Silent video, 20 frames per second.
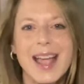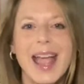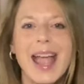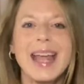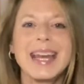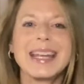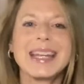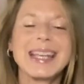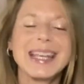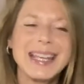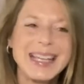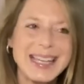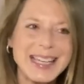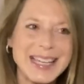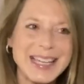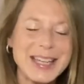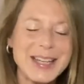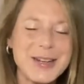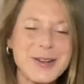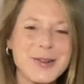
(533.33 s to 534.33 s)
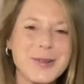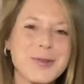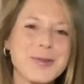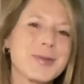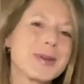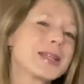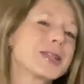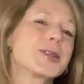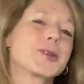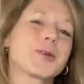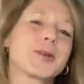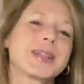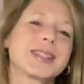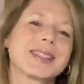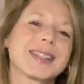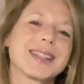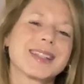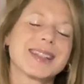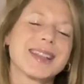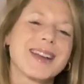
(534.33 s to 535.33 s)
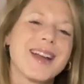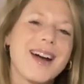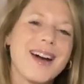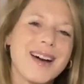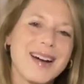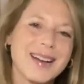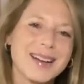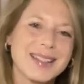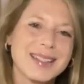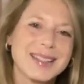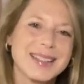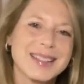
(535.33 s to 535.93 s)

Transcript: and He rejoices in us.